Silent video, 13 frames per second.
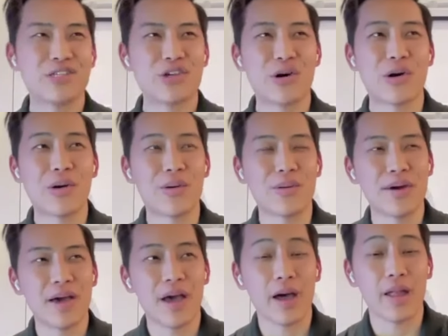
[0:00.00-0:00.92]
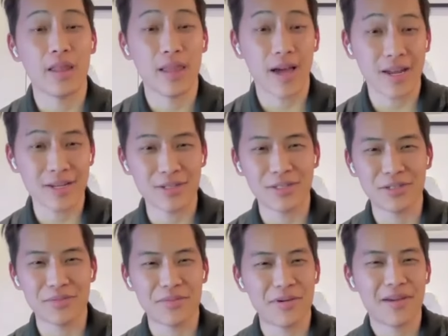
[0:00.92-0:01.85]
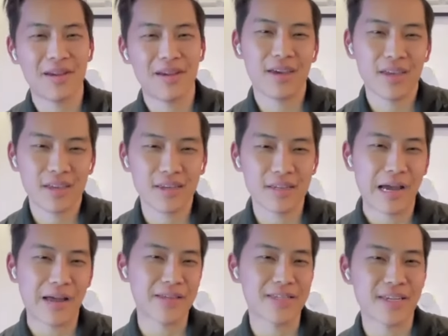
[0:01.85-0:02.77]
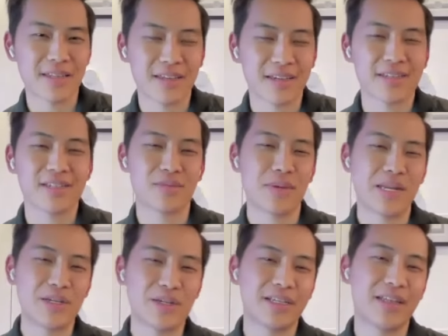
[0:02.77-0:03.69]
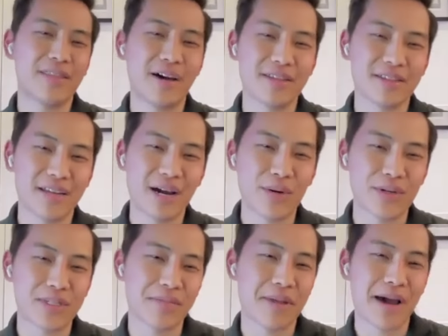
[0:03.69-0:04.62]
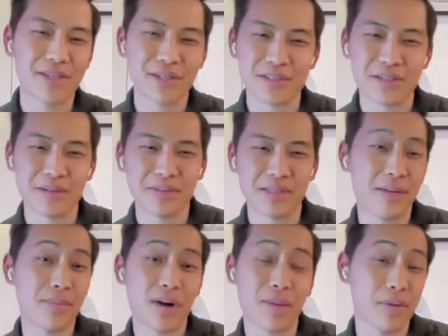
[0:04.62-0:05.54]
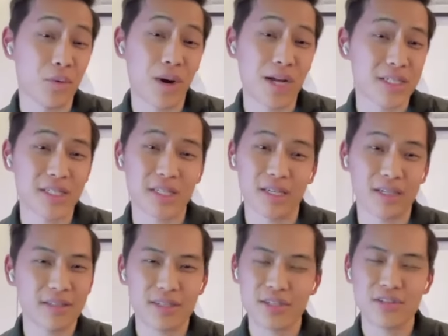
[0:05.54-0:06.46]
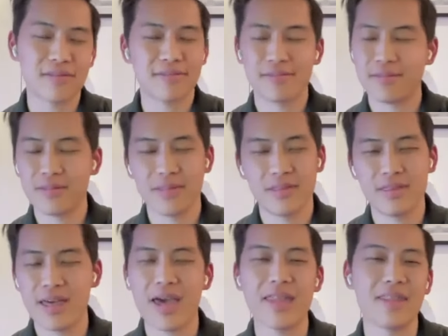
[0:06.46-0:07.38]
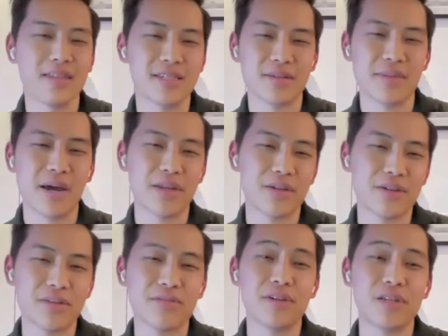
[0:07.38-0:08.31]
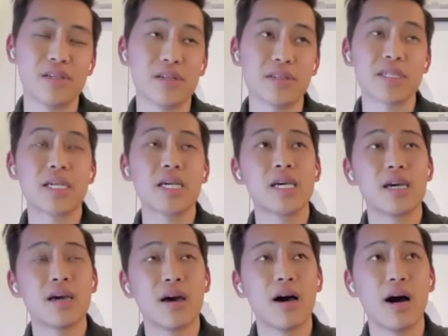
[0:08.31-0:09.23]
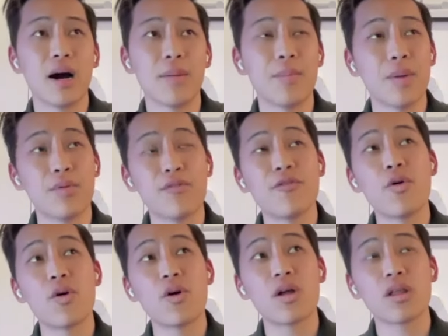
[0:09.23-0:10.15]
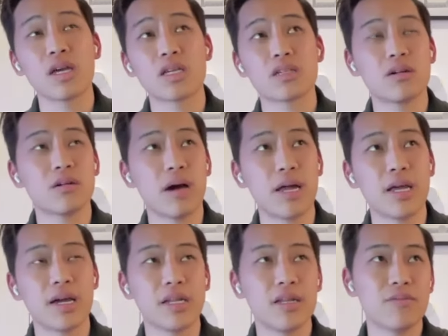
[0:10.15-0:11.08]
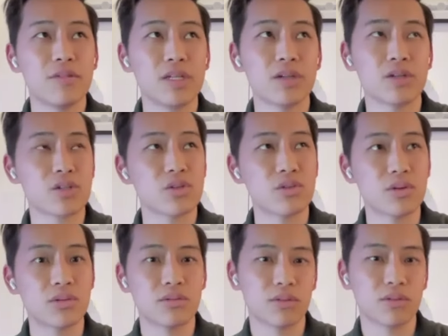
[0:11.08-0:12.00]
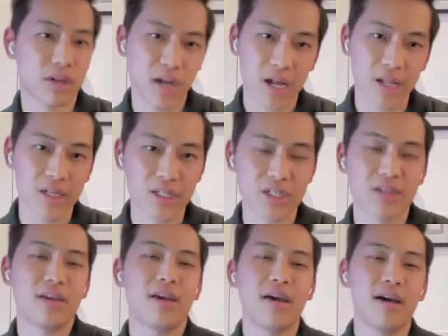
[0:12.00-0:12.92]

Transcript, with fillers: So a lot of YouTube, how they say like spend your 10,000 hours to master something. I probably watched like endless amount of YouTube videos. But before, like, so I didn't really go to school or college.